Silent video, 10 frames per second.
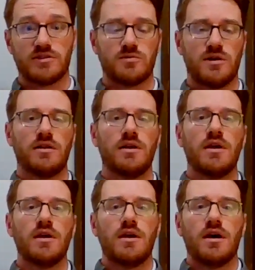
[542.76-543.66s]
as
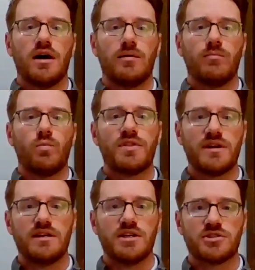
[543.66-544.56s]
well. With an
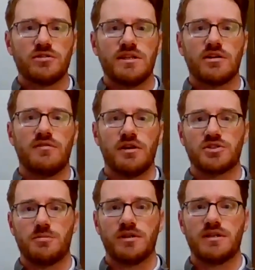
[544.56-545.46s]
additional year of
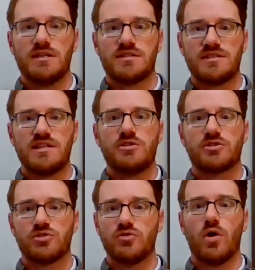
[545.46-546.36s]
eligibility,
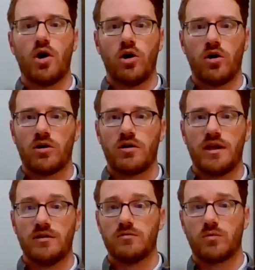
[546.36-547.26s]
seniors who are
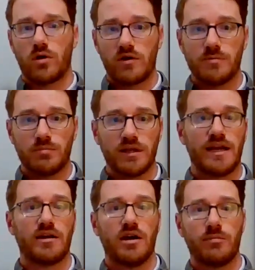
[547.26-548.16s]
and were already
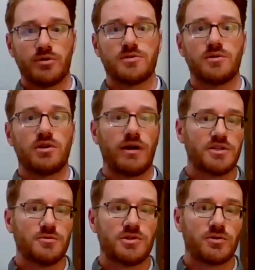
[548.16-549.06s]
planning on pursuing
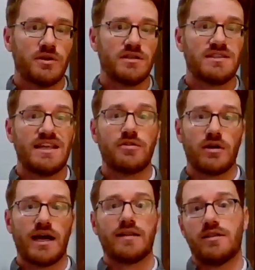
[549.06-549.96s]
graduate degrees,
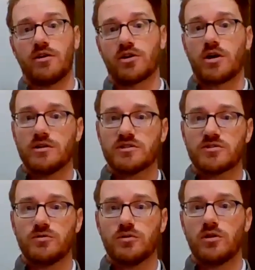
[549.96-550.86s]
either at their current
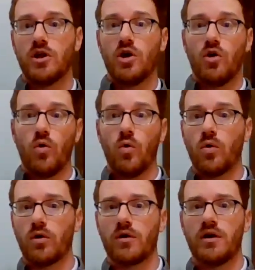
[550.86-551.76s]
school
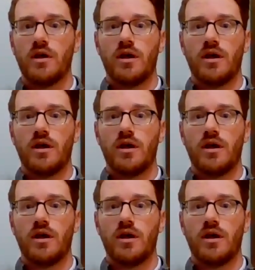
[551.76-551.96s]
or